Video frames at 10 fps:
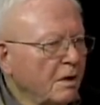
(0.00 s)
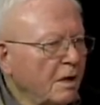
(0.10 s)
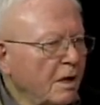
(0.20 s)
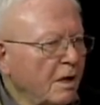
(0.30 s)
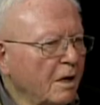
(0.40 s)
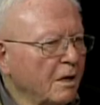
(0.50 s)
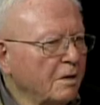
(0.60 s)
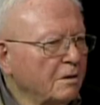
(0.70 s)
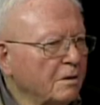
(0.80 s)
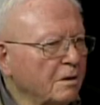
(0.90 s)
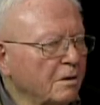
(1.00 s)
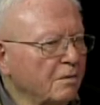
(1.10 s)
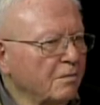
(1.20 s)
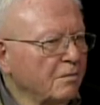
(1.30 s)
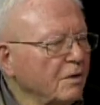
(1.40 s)
And uh,
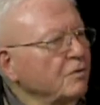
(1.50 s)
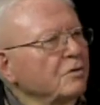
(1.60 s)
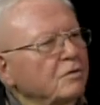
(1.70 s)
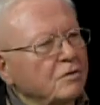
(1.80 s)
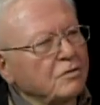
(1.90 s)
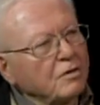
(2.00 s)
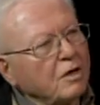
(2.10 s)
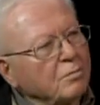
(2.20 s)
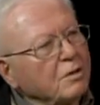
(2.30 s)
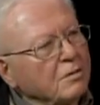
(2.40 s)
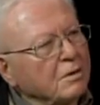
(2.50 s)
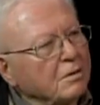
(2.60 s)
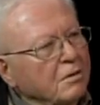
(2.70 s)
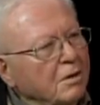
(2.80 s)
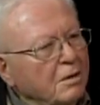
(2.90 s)
this is the statement that
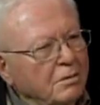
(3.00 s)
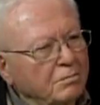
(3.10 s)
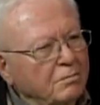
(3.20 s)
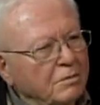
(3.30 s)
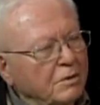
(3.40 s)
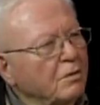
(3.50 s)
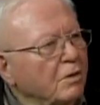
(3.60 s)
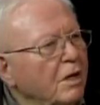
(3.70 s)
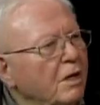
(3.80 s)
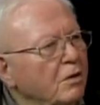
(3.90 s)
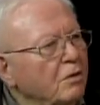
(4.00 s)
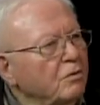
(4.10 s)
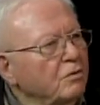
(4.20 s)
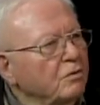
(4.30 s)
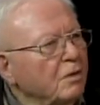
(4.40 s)
he you know he used,
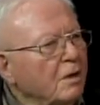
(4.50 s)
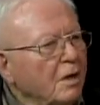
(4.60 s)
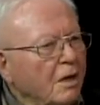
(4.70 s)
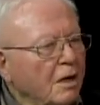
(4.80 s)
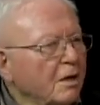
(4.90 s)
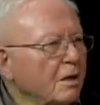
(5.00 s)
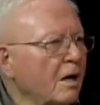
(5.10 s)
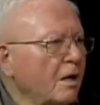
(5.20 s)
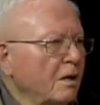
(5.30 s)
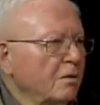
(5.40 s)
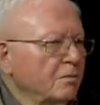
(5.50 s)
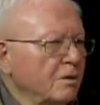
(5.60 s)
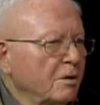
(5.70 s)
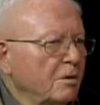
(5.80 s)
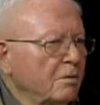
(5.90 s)
used and it kind of
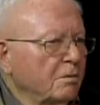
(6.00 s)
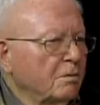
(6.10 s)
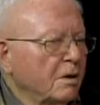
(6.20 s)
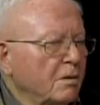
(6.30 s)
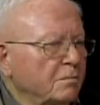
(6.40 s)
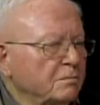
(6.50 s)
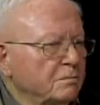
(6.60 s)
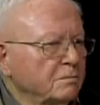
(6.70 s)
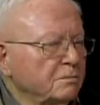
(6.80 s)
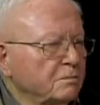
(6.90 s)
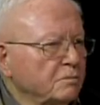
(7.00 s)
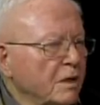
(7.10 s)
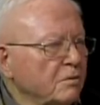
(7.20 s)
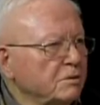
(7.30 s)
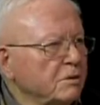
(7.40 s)
you know um,
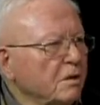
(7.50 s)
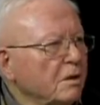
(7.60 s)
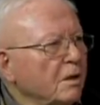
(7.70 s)
resonated